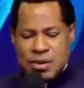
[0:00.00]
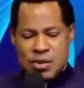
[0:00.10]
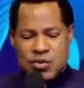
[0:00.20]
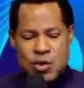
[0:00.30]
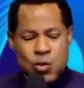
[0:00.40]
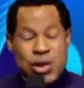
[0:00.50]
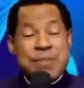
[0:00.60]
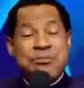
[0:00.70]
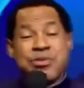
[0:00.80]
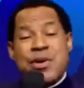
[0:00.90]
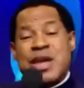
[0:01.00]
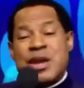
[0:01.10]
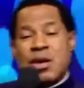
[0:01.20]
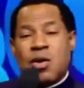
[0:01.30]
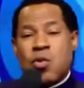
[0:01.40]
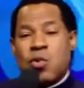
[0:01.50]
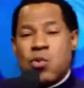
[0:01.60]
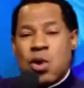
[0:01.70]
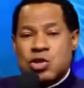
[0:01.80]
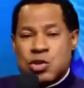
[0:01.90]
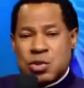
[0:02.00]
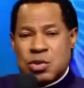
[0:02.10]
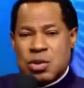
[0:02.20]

You see, we can pray all we want to,